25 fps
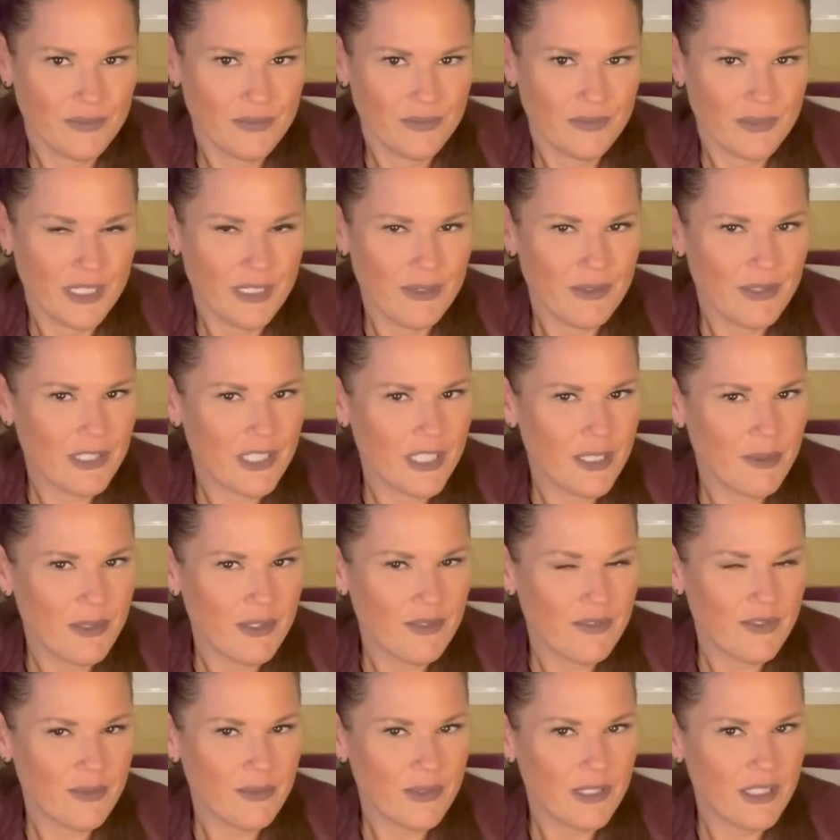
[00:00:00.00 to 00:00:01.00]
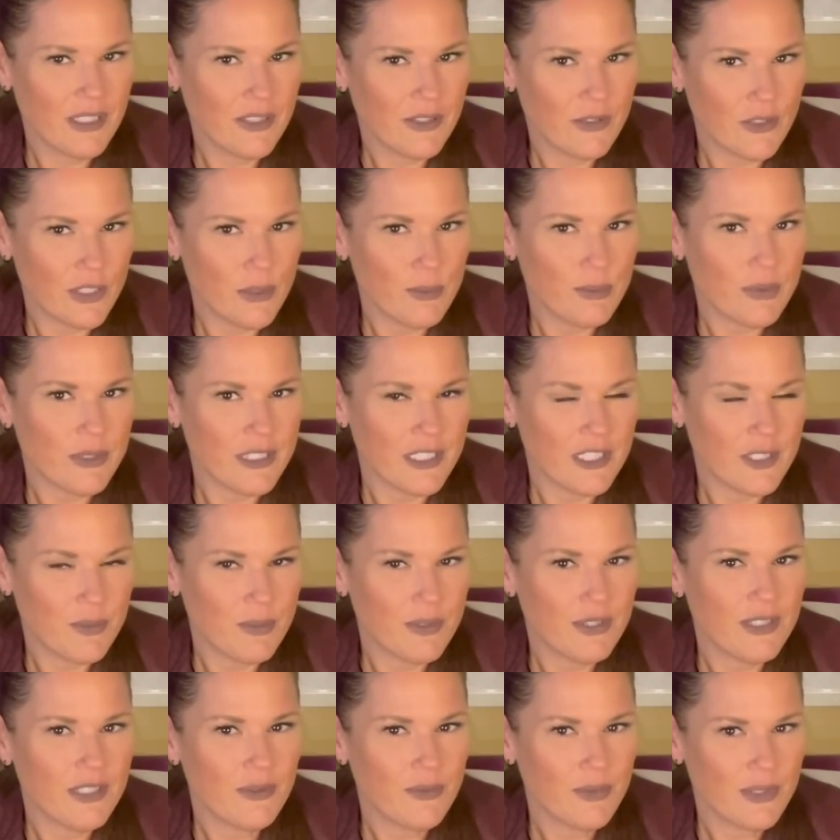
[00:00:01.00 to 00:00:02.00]
And it was coming from a not great place,
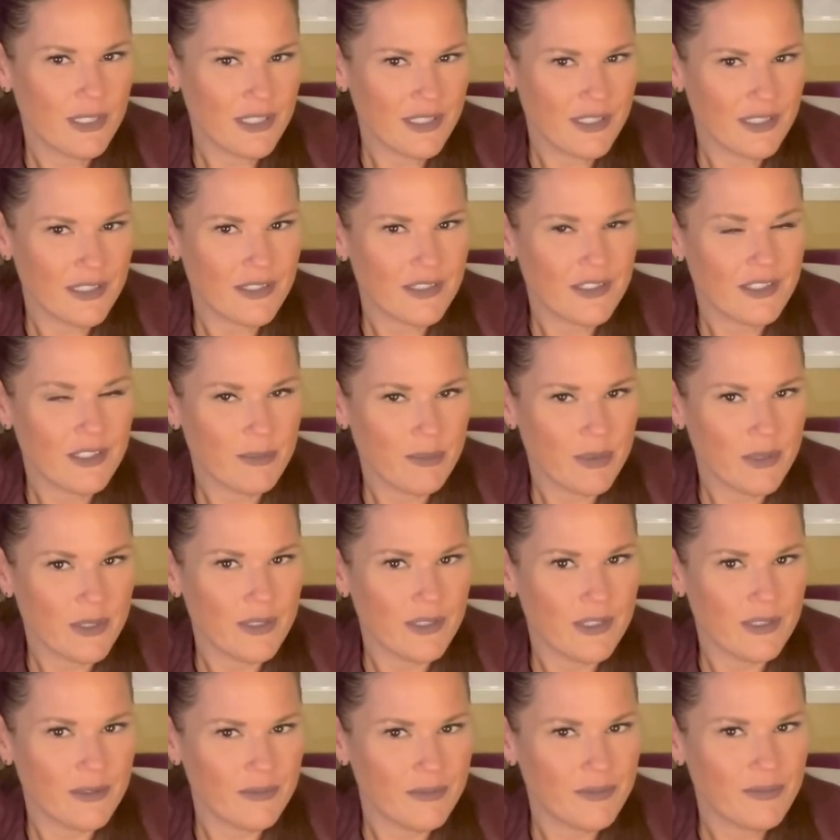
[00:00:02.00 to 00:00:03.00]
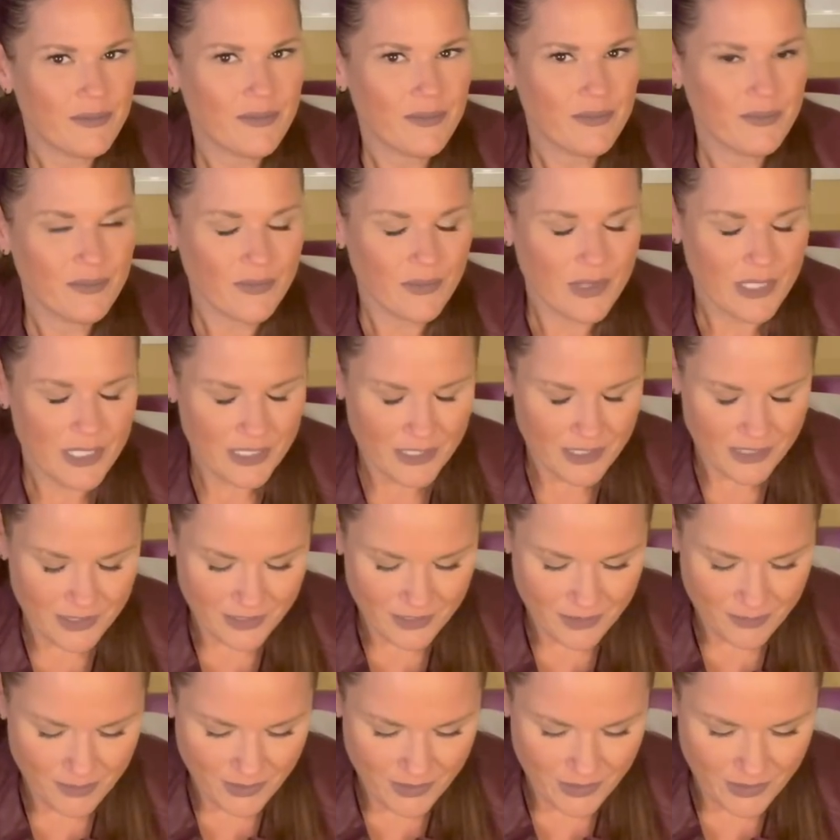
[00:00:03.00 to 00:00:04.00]
but then we insisted upon it. So
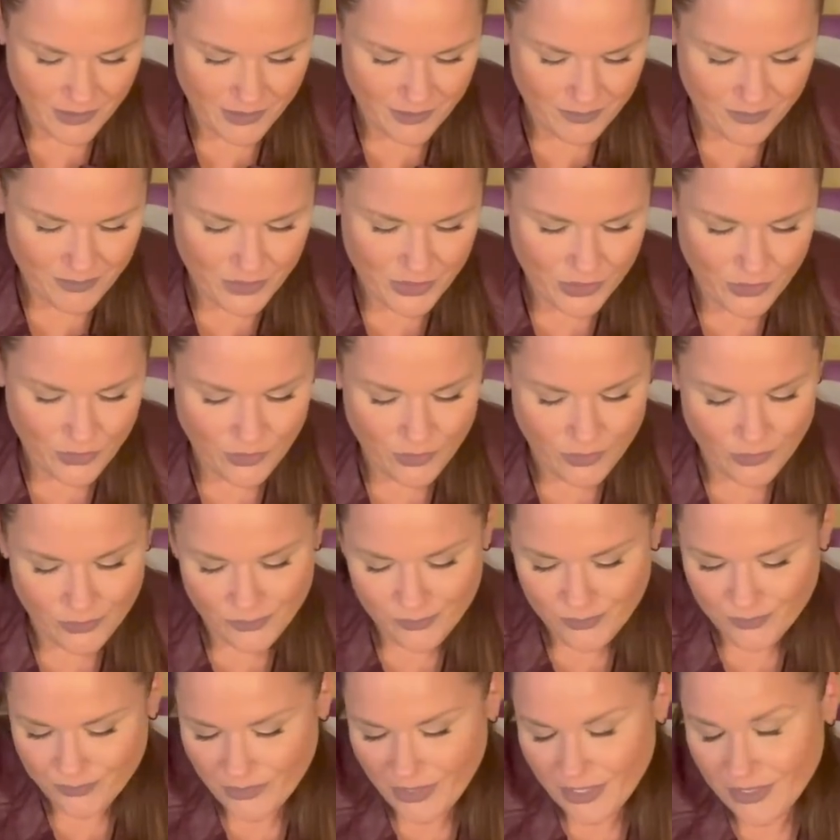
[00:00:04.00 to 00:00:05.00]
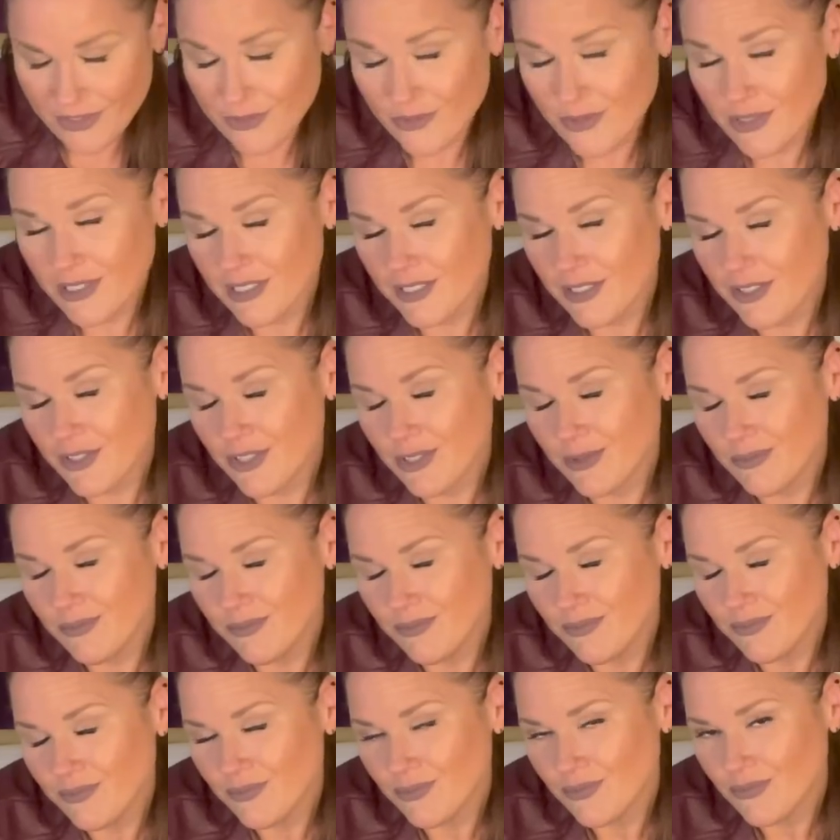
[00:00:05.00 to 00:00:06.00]
I don't know who that is.
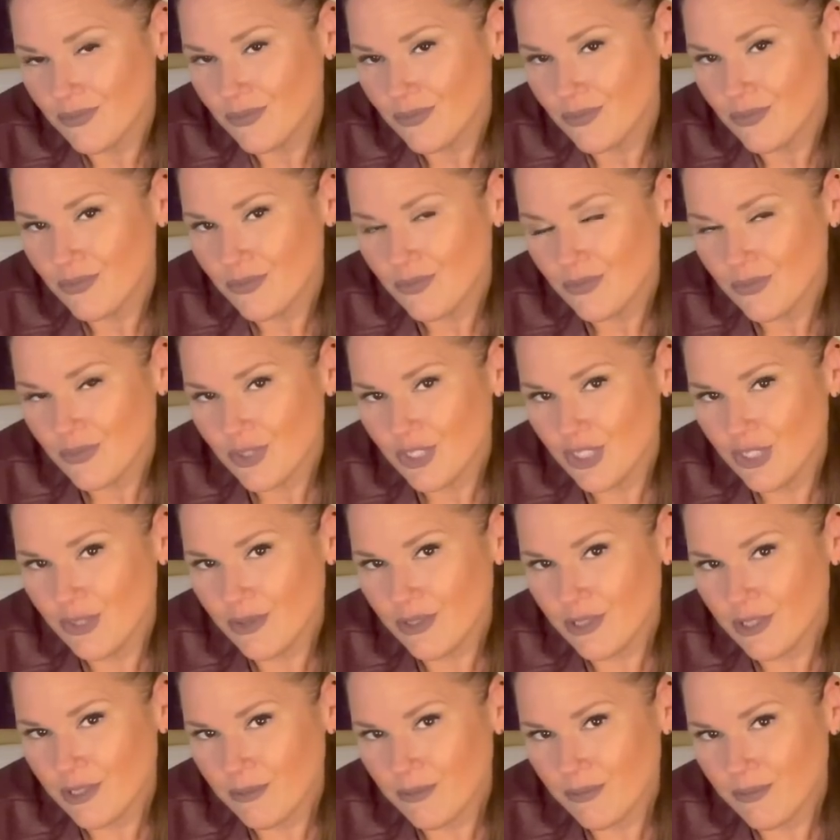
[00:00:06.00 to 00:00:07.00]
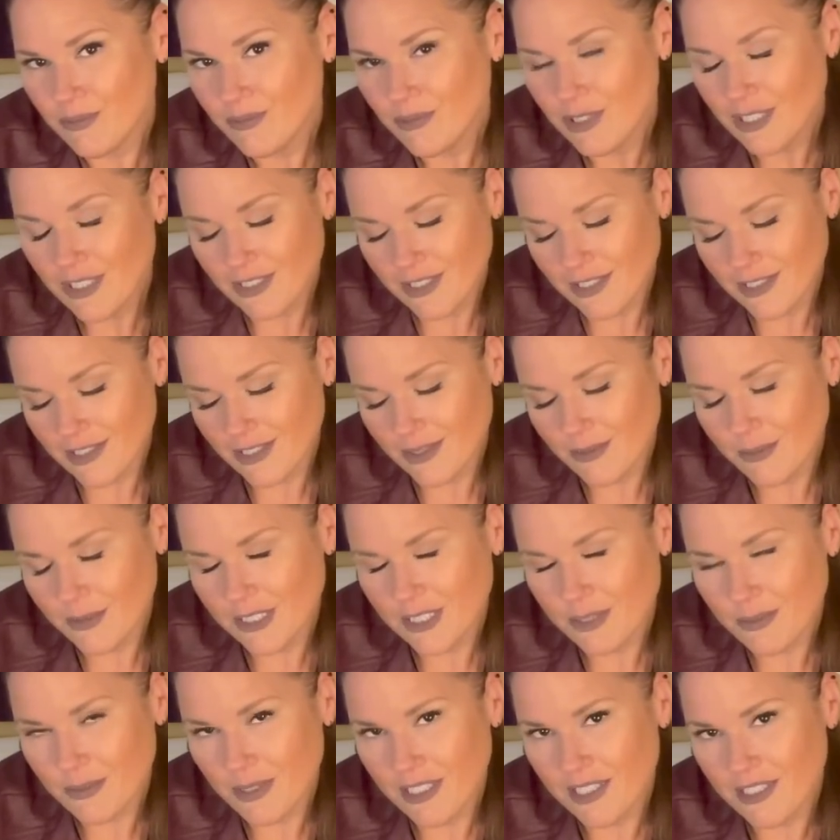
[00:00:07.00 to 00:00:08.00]
You or them. I see
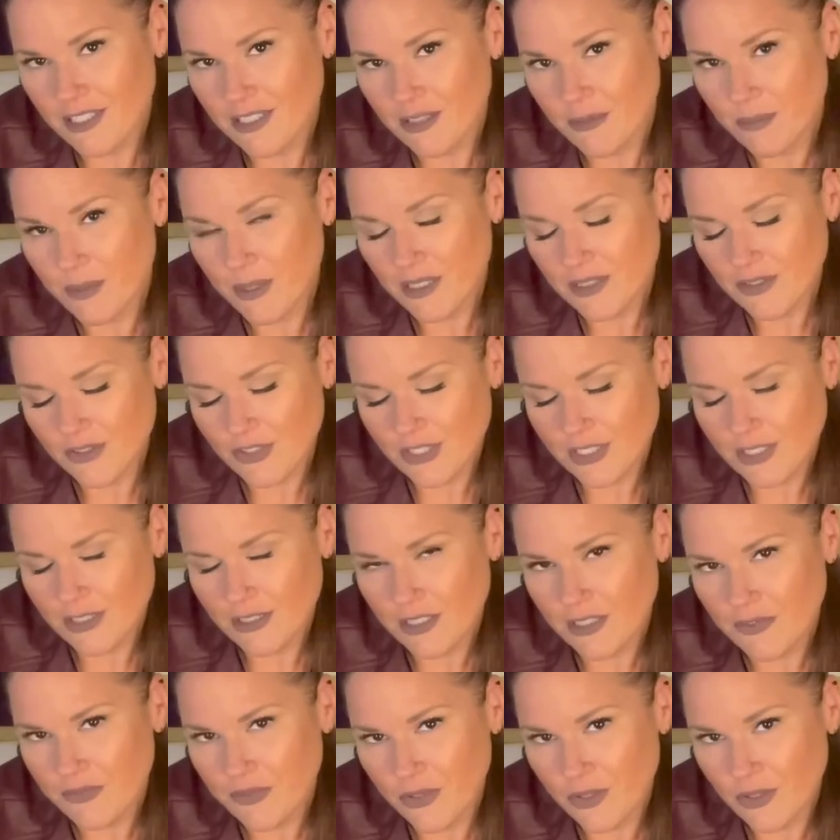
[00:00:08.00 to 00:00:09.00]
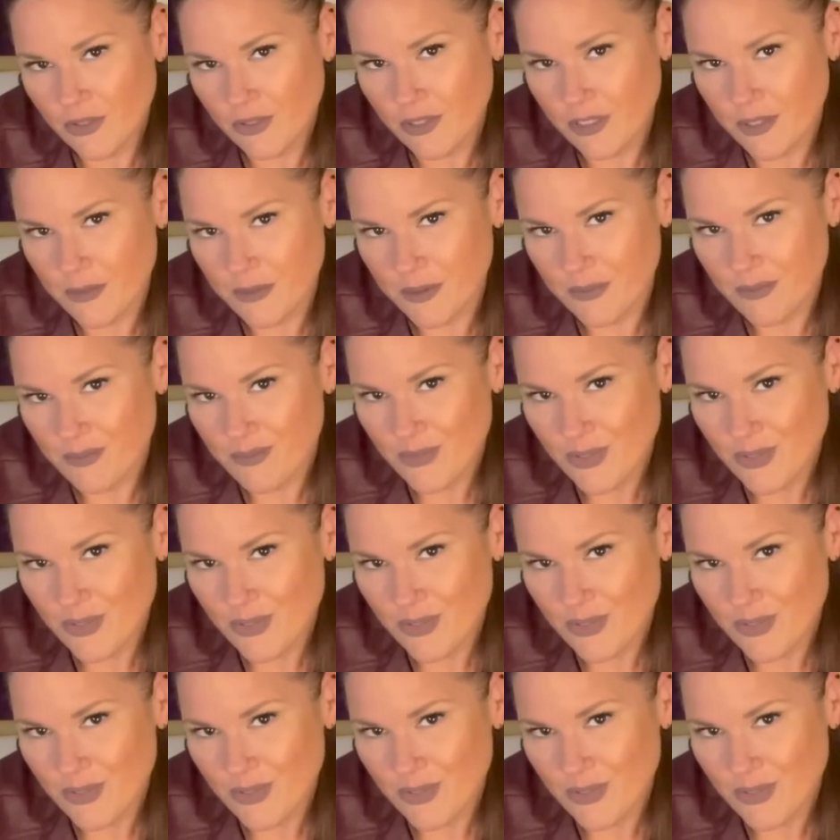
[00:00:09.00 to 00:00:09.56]
somebody's making an apology here after an argument.